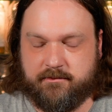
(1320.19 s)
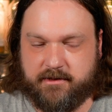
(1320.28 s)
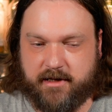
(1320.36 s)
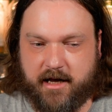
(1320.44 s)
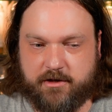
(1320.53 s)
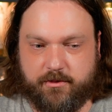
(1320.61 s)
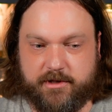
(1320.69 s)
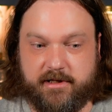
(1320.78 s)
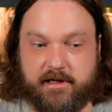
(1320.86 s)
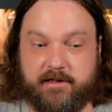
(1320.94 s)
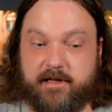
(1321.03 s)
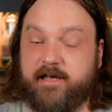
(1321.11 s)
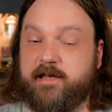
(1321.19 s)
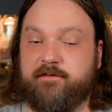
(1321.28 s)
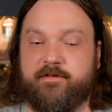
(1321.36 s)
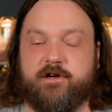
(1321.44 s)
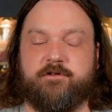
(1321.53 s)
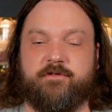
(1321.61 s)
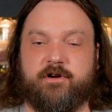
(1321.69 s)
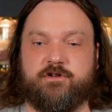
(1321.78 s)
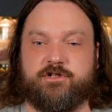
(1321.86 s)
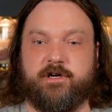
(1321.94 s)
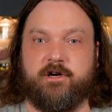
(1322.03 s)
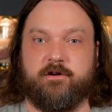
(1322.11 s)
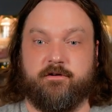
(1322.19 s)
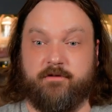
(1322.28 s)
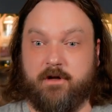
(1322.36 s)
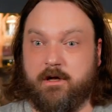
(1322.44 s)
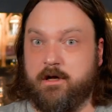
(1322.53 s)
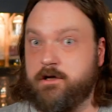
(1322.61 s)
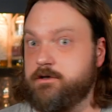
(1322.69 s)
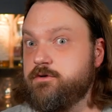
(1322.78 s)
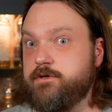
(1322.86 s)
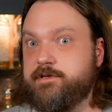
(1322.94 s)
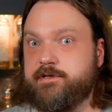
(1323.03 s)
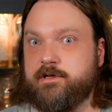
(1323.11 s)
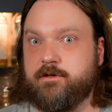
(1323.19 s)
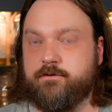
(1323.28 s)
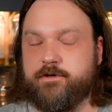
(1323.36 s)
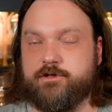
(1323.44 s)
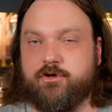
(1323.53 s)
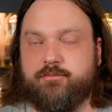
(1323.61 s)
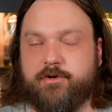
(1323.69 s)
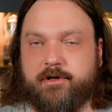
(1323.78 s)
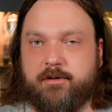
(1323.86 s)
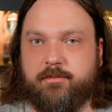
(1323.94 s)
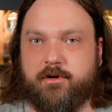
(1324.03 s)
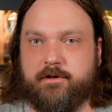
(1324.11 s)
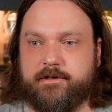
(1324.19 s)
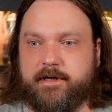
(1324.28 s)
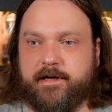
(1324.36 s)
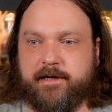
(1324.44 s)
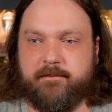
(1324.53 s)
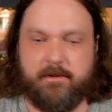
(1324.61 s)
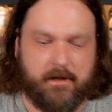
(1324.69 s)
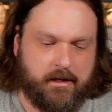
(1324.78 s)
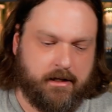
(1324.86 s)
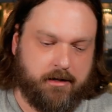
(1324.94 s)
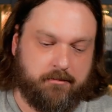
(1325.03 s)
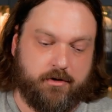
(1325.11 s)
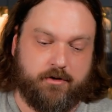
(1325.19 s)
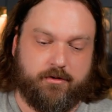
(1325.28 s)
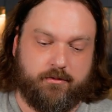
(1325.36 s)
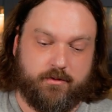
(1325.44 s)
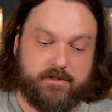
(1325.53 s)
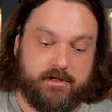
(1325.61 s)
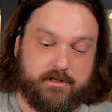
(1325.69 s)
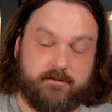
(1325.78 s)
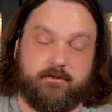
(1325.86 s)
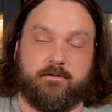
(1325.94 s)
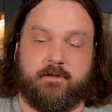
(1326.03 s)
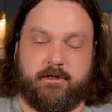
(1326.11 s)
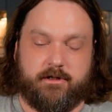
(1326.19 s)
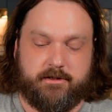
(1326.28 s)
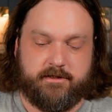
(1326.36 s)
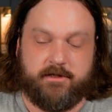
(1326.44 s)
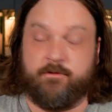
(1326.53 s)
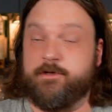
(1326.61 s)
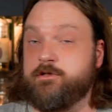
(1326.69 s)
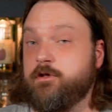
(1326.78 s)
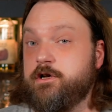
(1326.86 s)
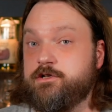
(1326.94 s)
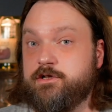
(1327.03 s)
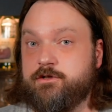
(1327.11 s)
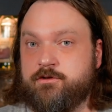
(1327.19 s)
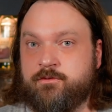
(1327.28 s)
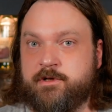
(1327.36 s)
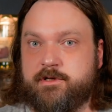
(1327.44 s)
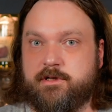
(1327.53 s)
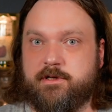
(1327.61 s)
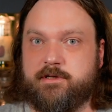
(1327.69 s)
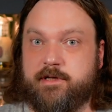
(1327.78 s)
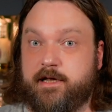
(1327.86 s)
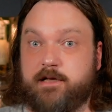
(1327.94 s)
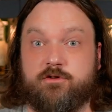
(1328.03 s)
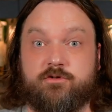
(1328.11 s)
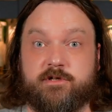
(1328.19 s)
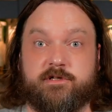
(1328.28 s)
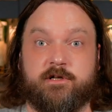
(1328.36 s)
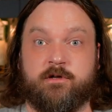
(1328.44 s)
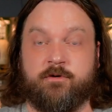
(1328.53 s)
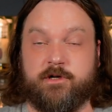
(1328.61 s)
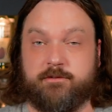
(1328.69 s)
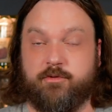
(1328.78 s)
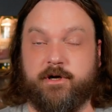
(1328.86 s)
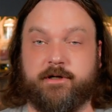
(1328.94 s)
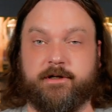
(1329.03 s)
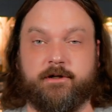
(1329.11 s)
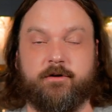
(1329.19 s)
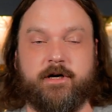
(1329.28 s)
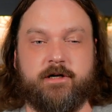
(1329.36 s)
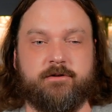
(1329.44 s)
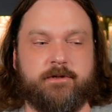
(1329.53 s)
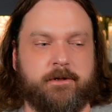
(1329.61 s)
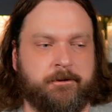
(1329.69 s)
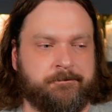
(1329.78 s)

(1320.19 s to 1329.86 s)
Scotch whiskey, and they have their fair share of new distilleries opening up all the time, both distilleries launching new whiskeys and new distilleries breaking ground.